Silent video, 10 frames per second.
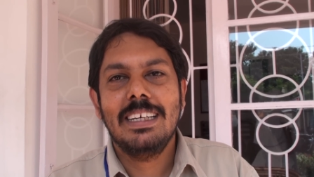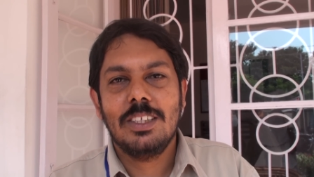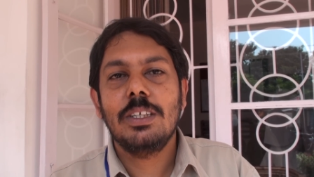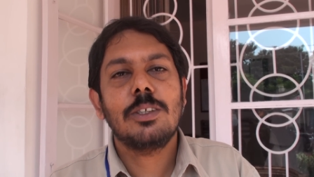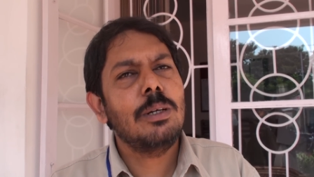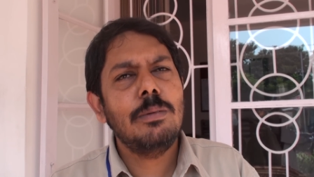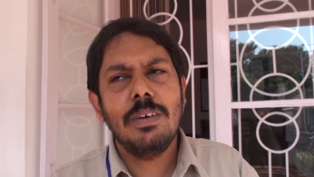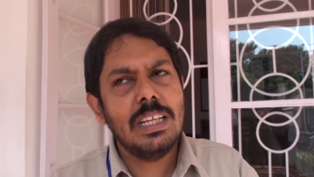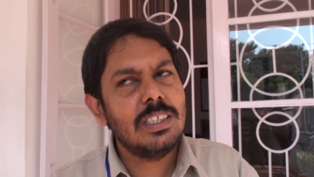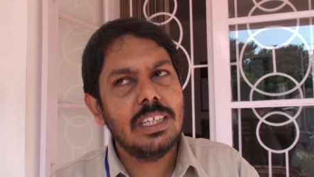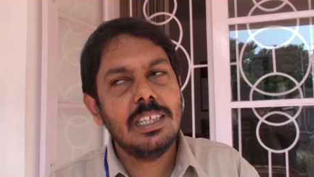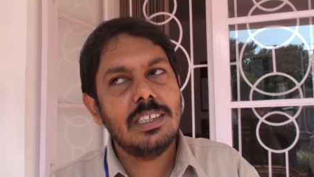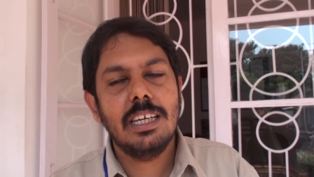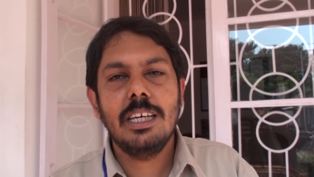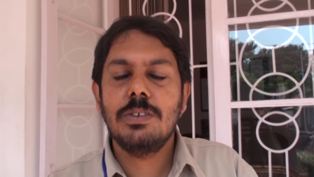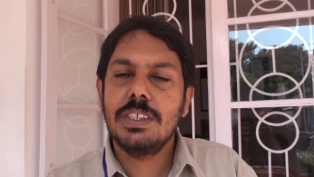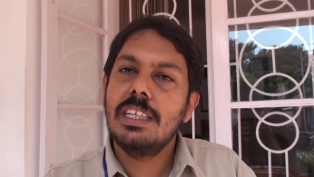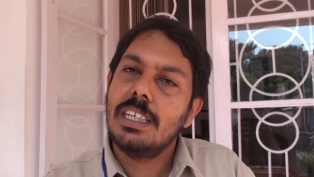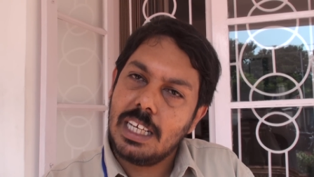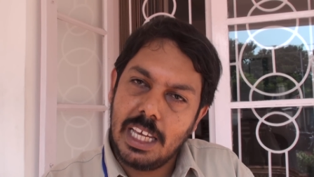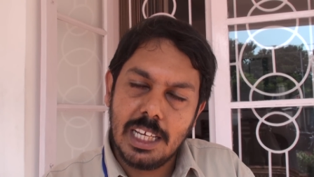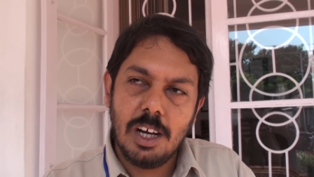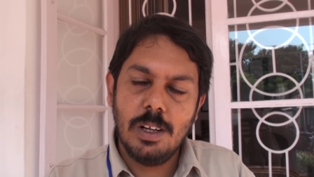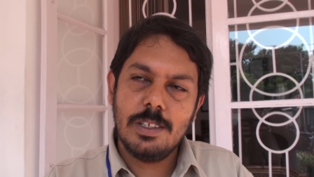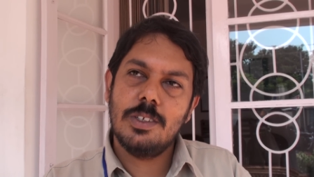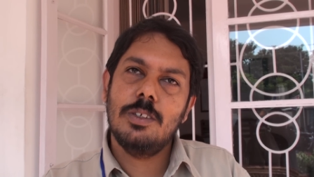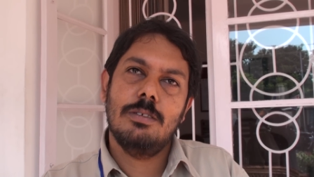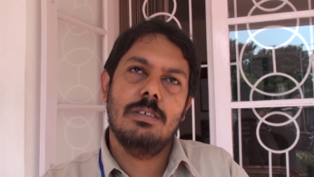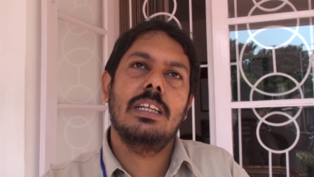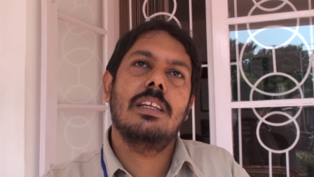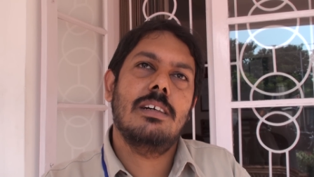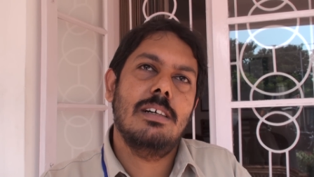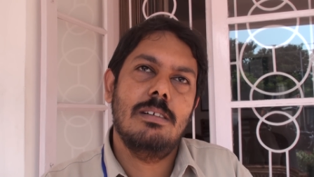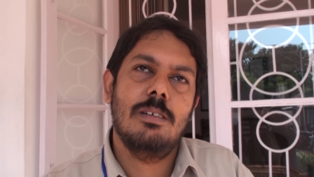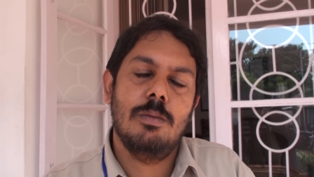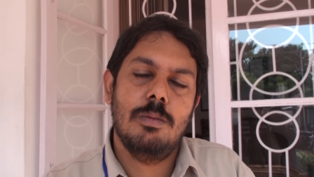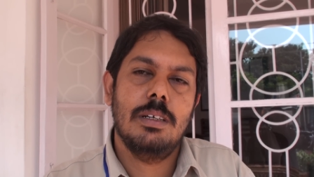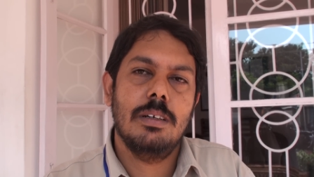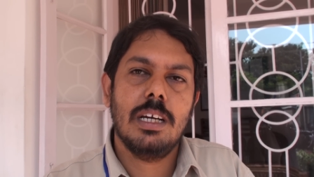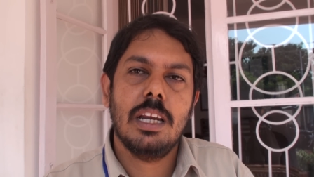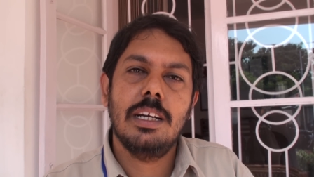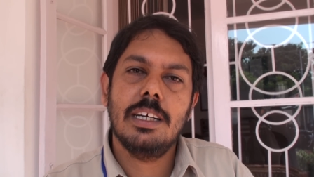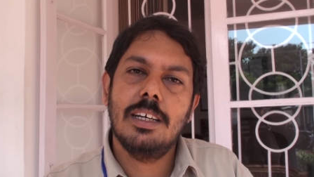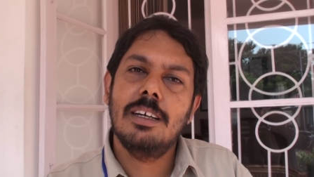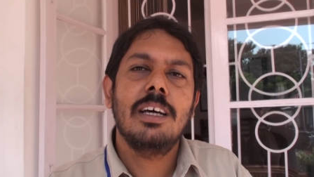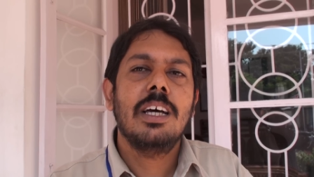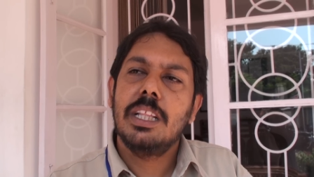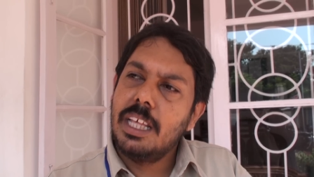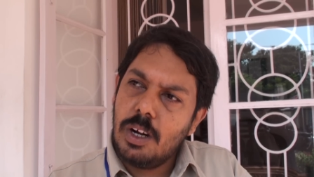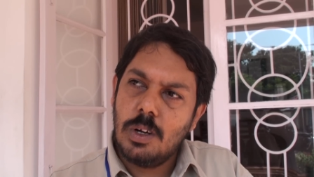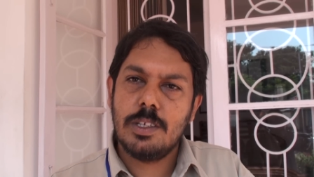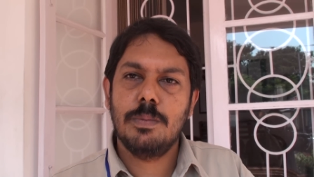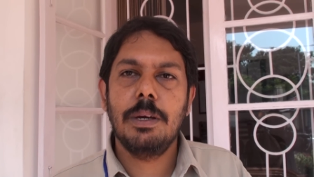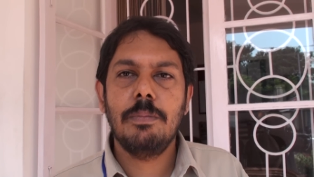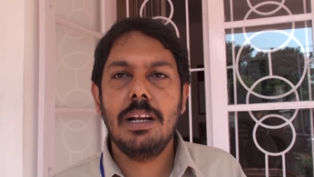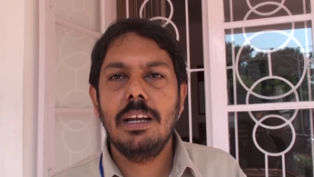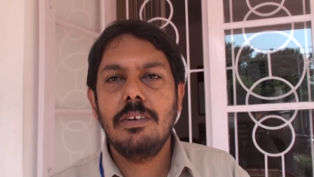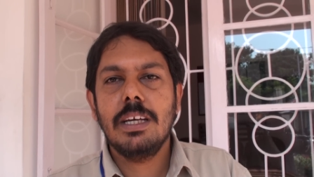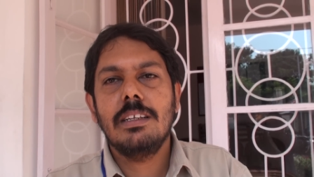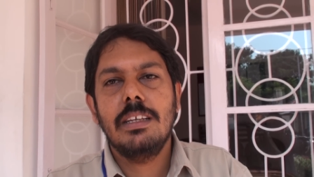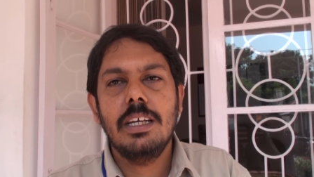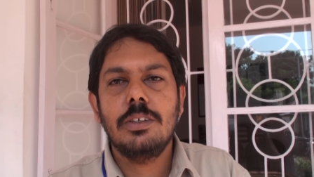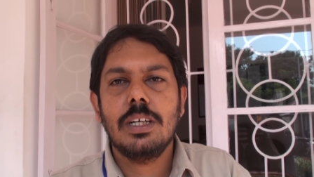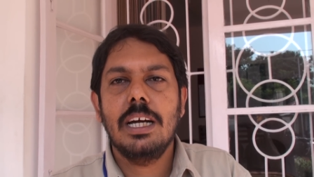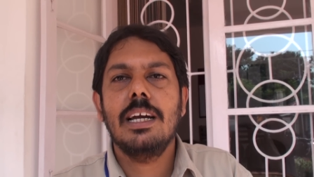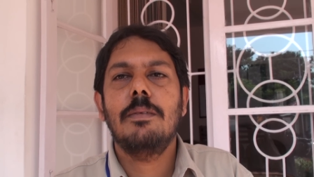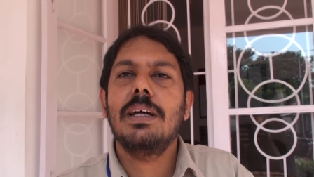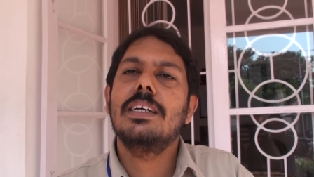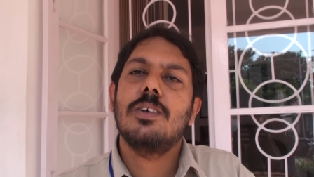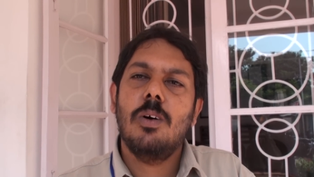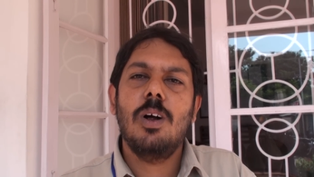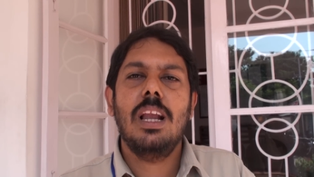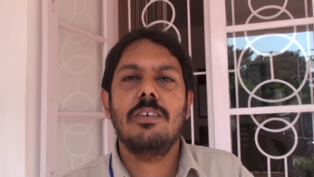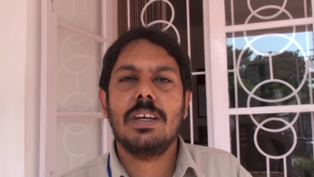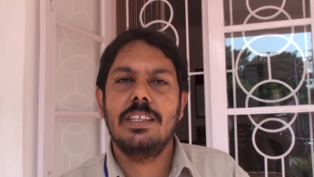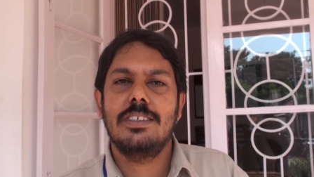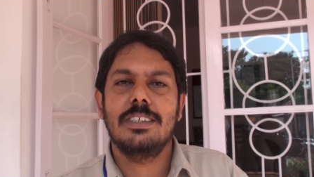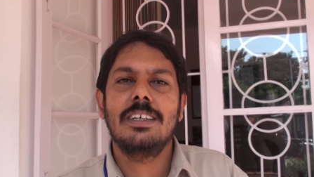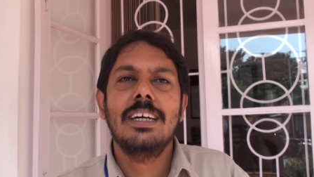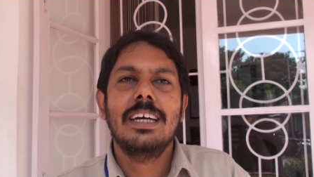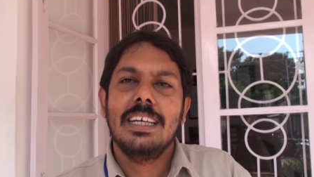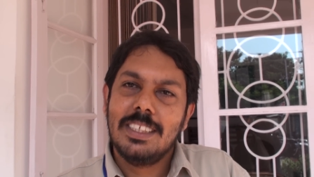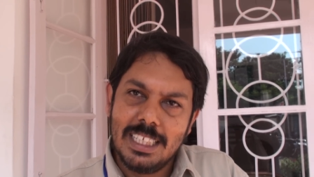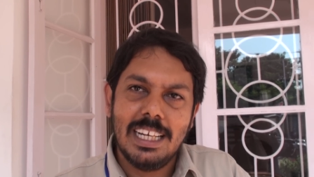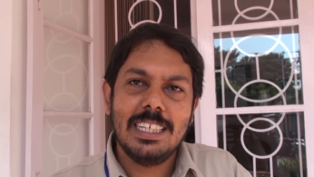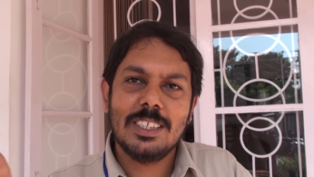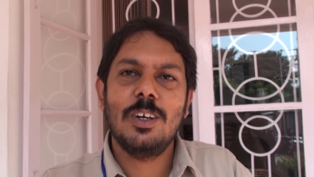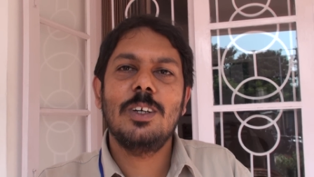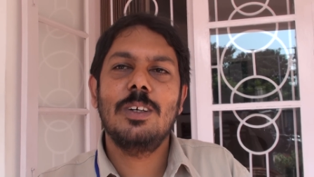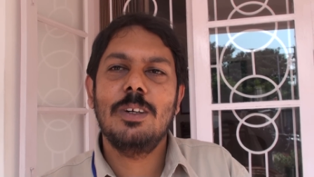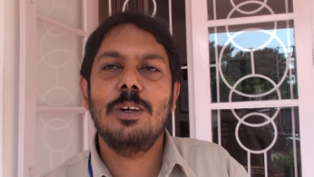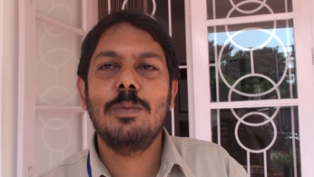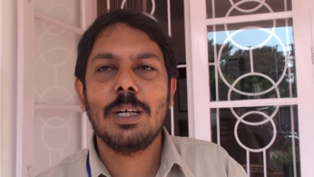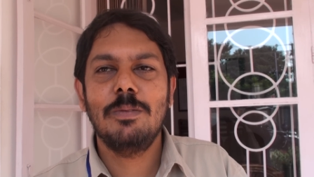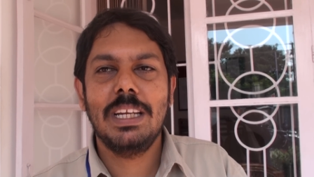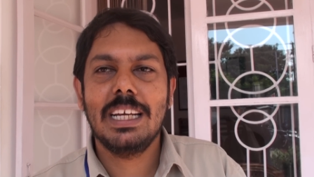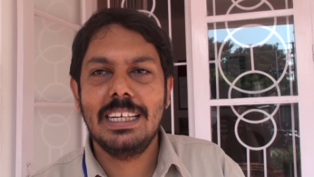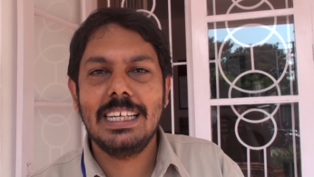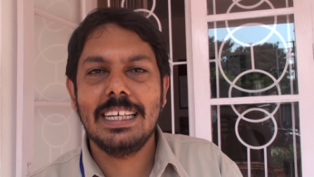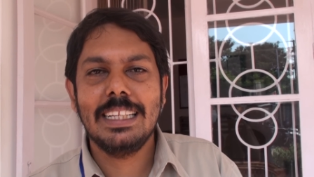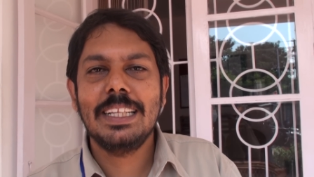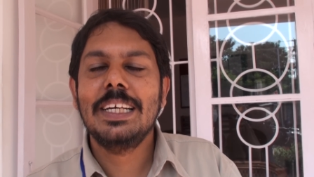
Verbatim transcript: So it's going to be very serious. I have seen in Kaiga also, in um, uh, Karnataka, there also people living near to Kaiga plants all have cancer. Still it is not become very critical.